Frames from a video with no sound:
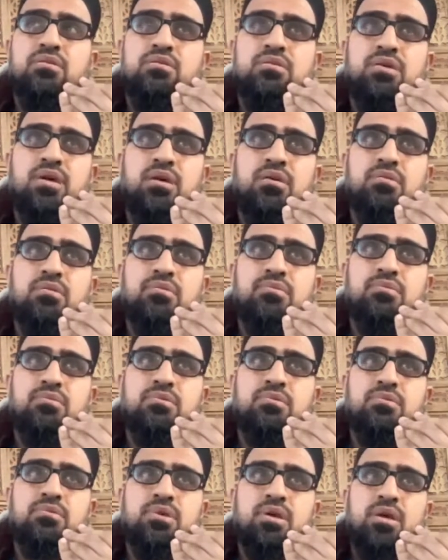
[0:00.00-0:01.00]
Yeah.
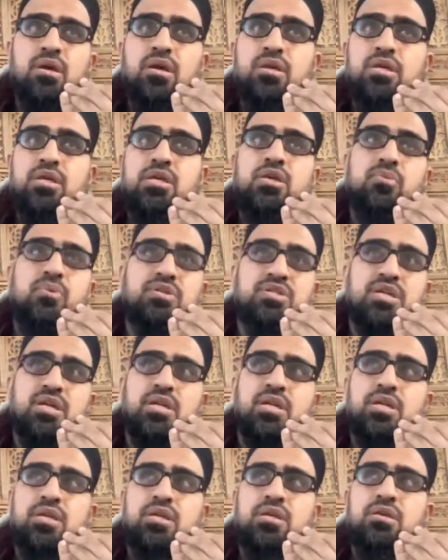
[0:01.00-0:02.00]
Khayrihi wa
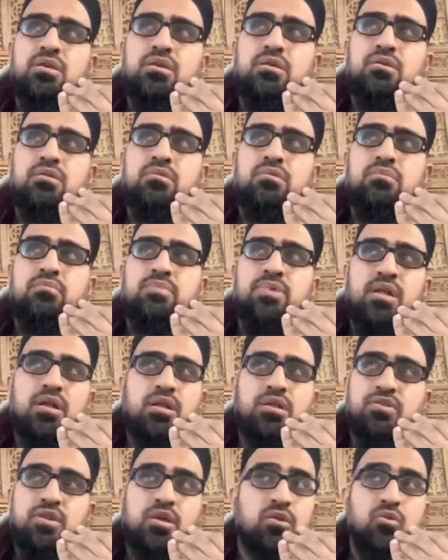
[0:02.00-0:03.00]
sharrihi.
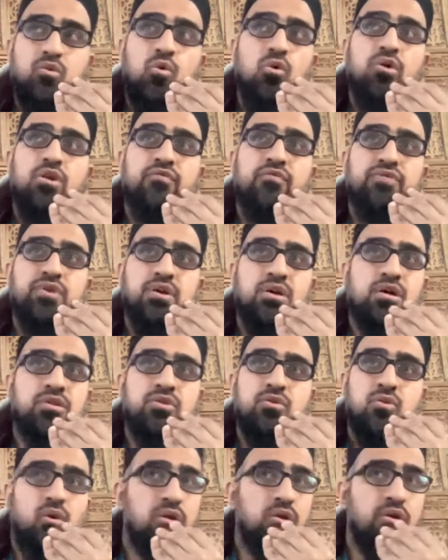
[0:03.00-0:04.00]
All of the
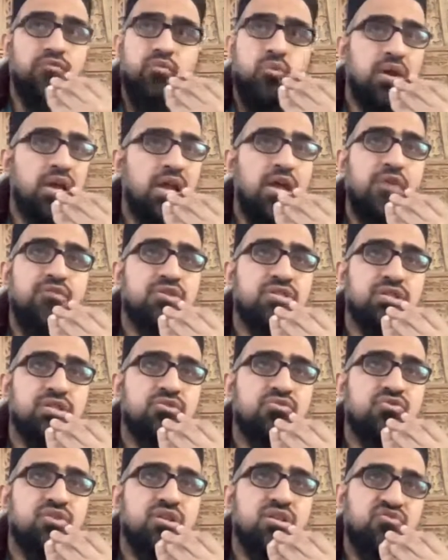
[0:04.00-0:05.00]
qadr, all of whatever is
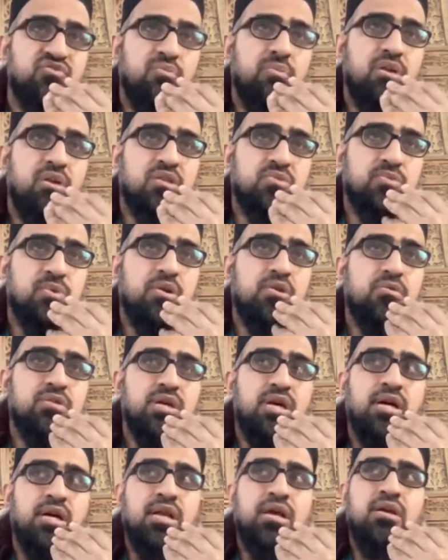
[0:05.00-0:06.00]
decreed is from Allah subhanahu
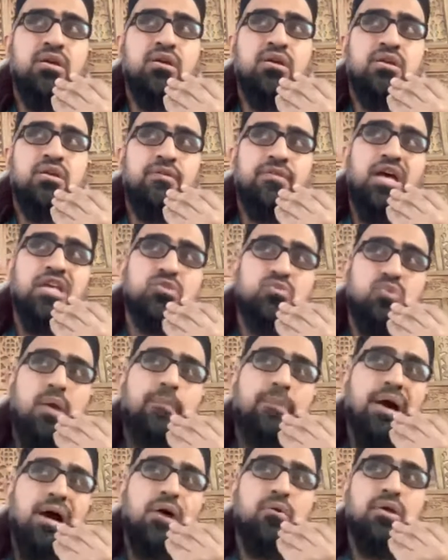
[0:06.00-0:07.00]
wa ta'ala. That's
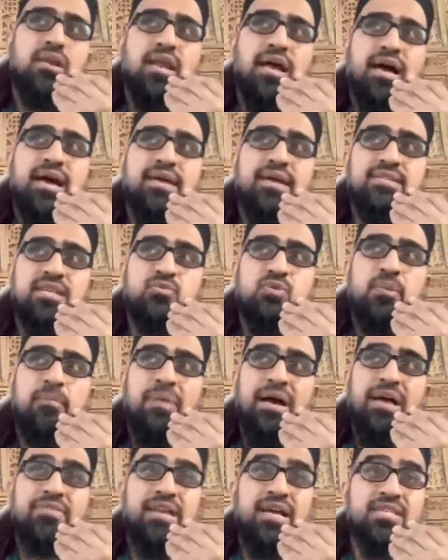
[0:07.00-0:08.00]
where power lies.
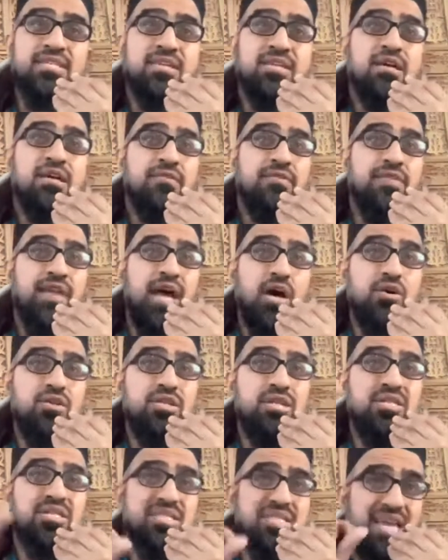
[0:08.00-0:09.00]
That
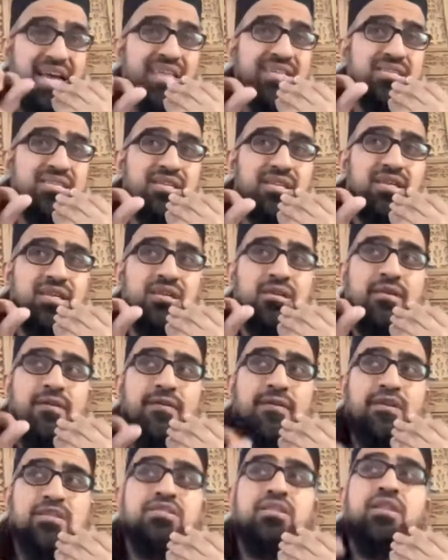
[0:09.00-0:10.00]
understanding
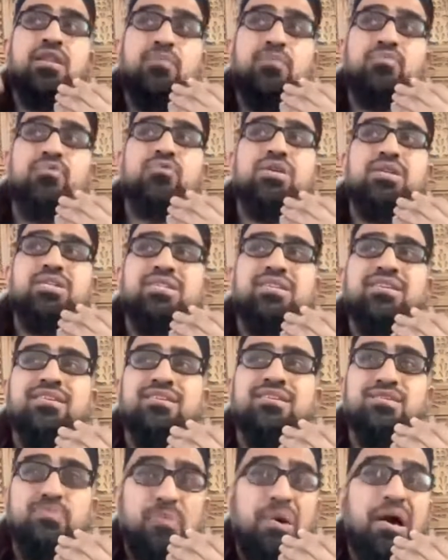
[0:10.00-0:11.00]
is
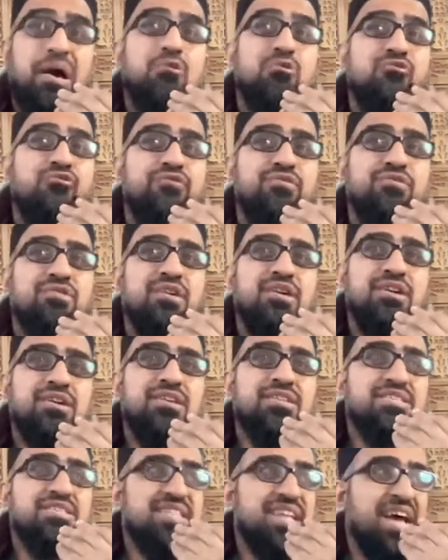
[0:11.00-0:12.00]
liberating. It's powerful.
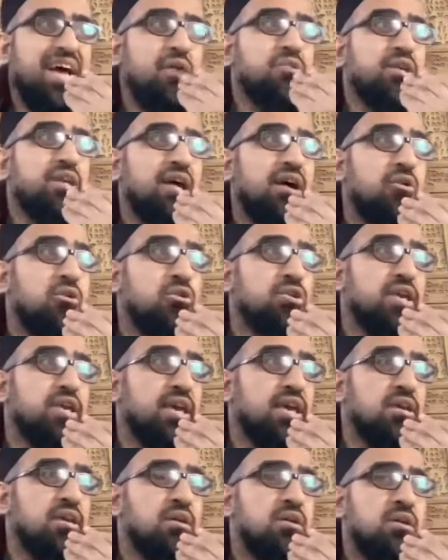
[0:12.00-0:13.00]
Because now you're like,
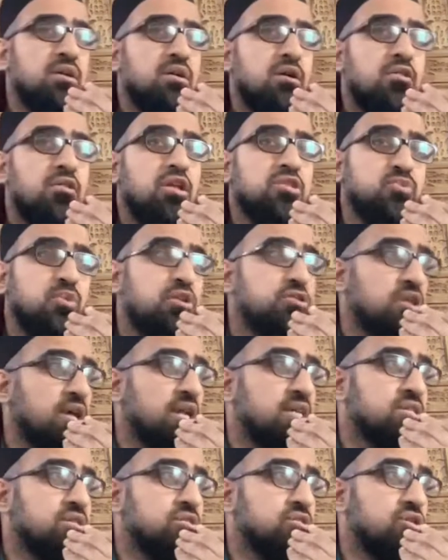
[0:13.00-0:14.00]
okay, Allah subhanahu wa
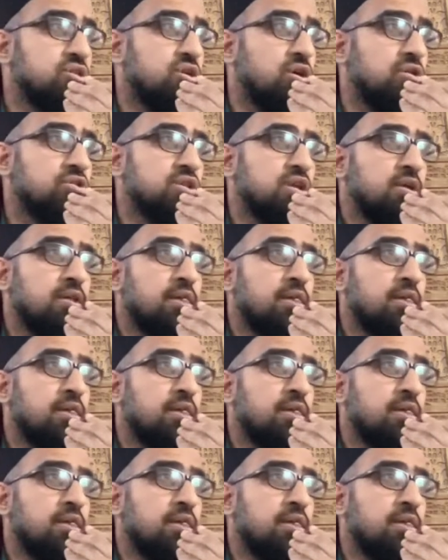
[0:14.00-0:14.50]
ta'ala is in charge.